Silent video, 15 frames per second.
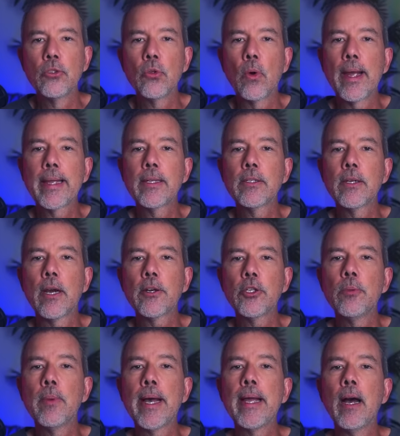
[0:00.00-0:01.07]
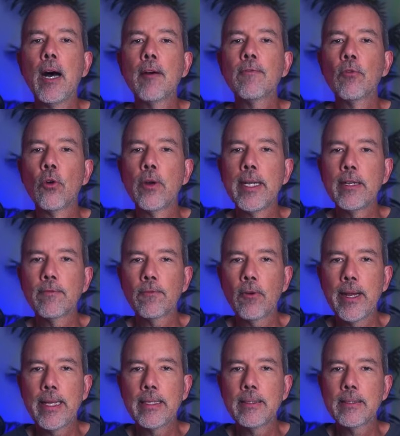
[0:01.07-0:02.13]
So I can talk to my off roading
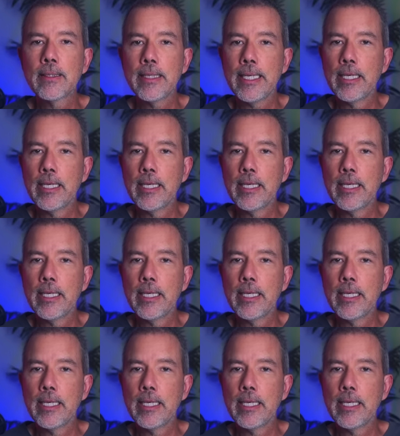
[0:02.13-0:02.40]
friends